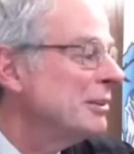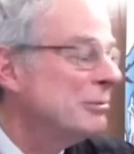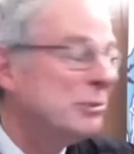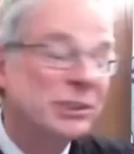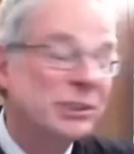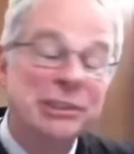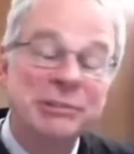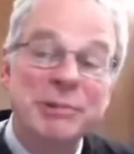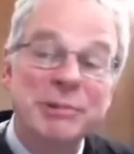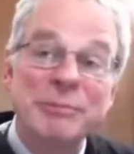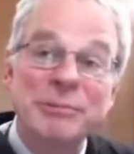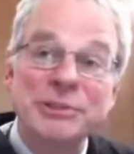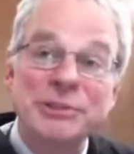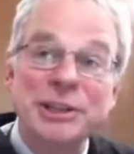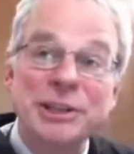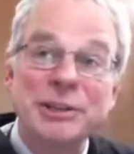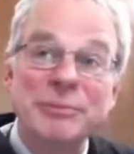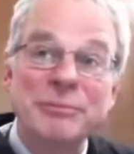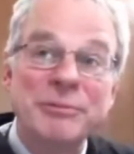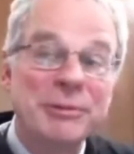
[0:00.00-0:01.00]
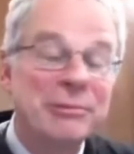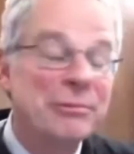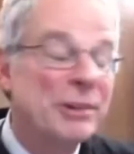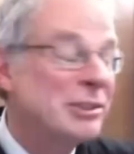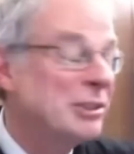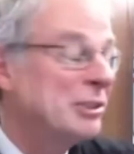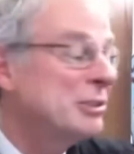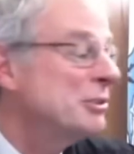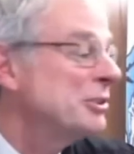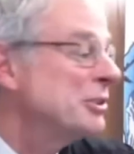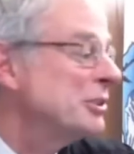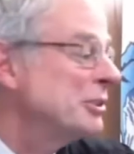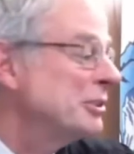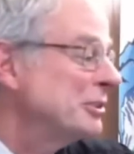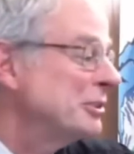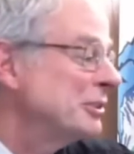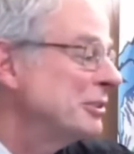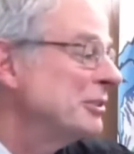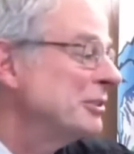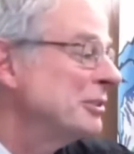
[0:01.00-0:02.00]
Was she Yes. representing him for the
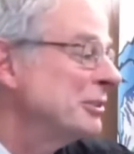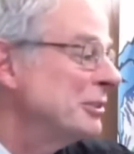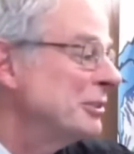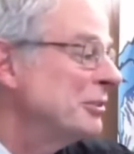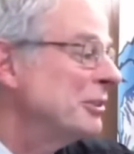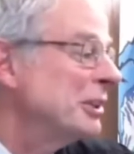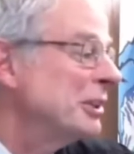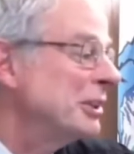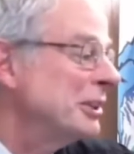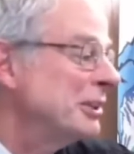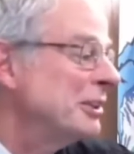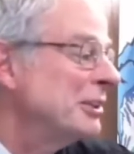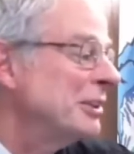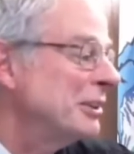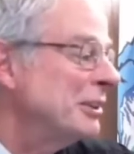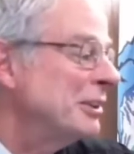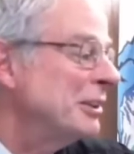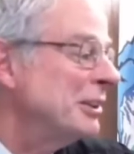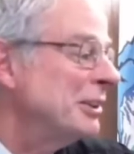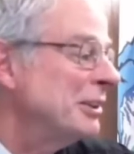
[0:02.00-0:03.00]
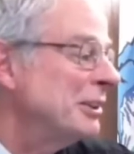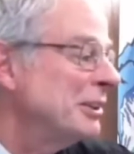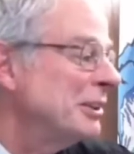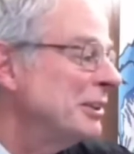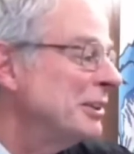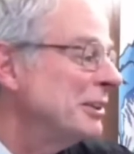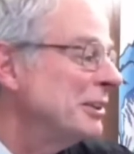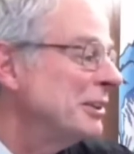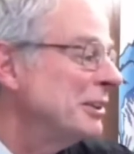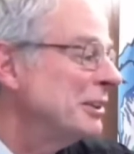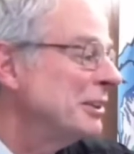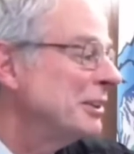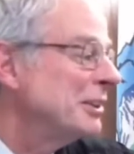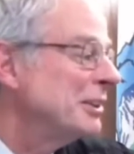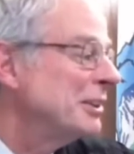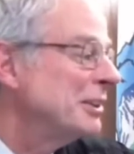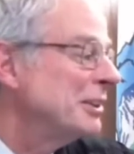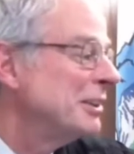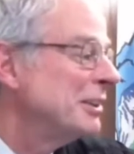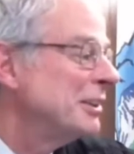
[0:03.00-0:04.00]
resolution? Yes, Okay, all right.
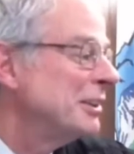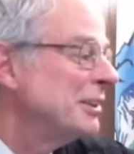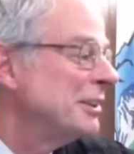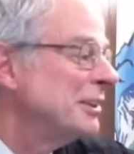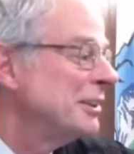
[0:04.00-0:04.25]
Um,